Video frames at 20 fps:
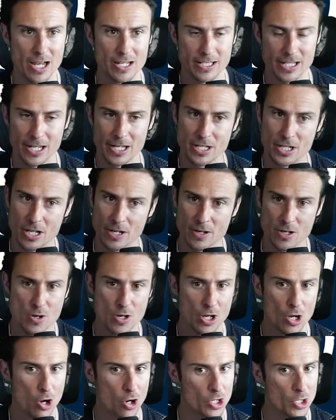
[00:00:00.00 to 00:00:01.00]
You
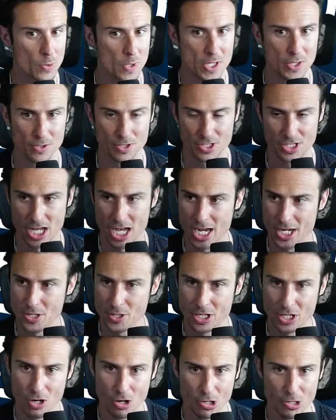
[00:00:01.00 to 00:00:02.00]
can argue either side. You
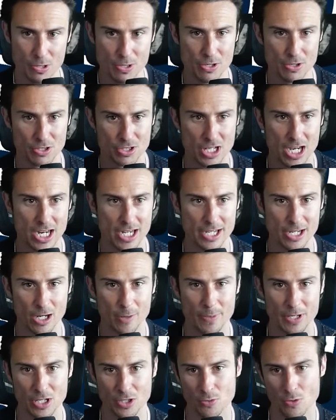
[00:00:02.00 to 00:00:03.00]
can argue either side here
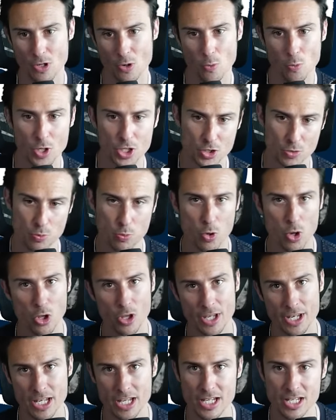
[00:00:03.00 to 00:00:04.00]
because which
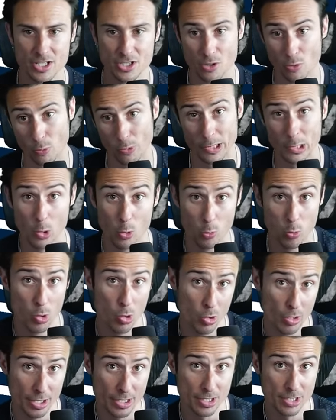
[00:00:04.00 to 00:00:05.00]
Woolen is the real
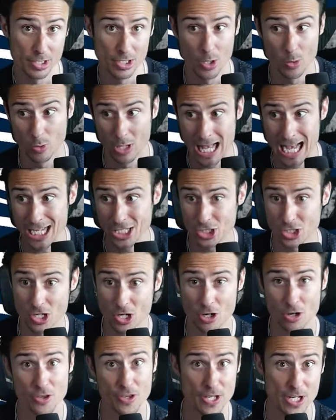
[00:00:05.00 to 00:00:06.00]
Woolen? Last
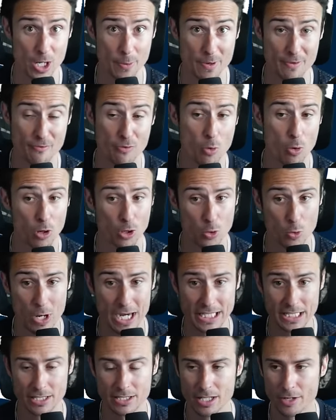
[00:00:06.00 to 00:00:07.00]
year, the year before,
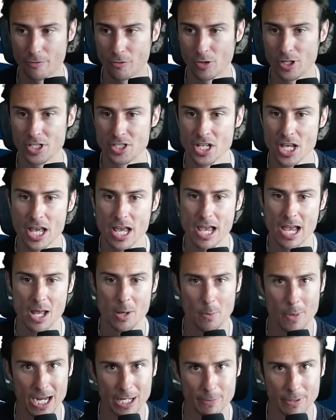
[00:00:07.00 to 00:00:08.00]
quite the difference.
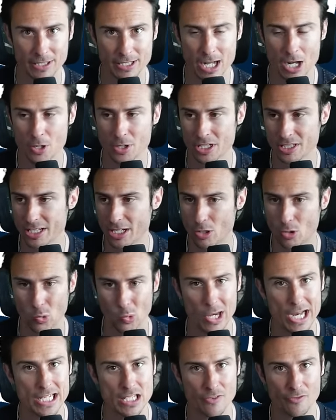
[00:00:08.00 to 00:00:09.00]
And Mike McDonald is a
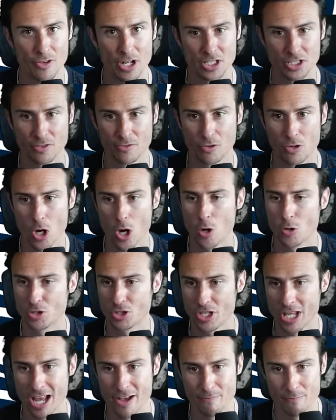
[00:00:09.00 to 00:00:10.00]
great defensive coach.
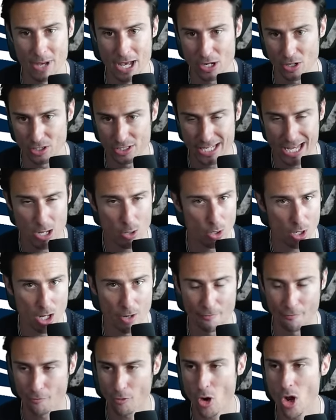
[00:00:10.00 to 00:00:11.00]
They have better talent
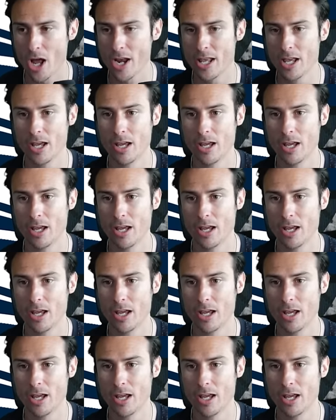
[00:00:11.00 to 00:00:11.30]
up front.